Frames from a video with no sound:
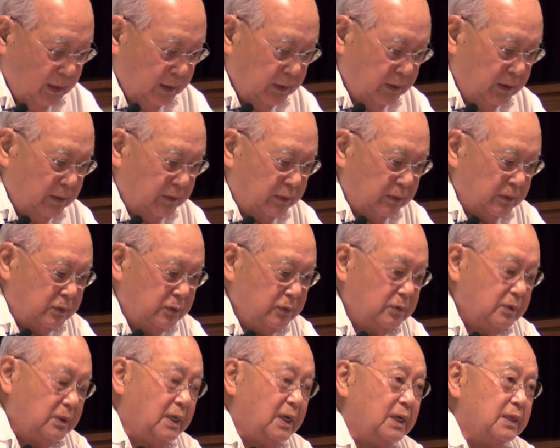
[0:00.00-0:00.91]
there were
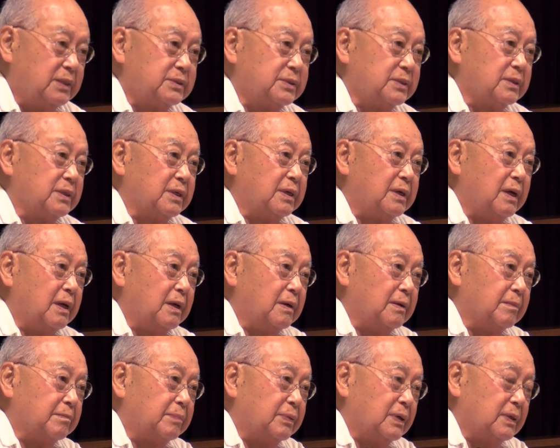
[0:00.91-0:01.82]
two guys in
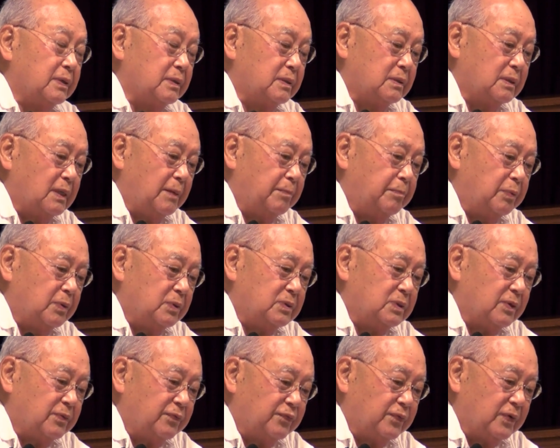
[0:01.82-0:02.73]
camp that
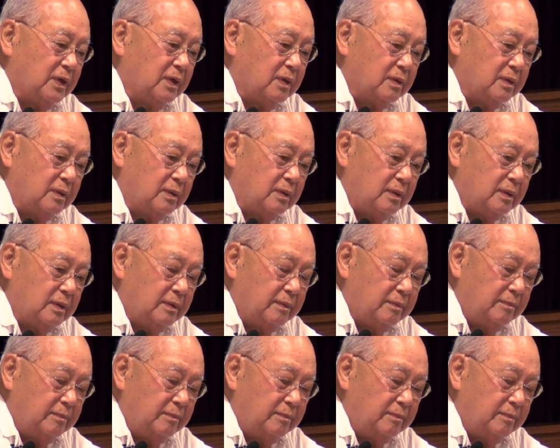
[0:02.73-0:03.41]
put the finger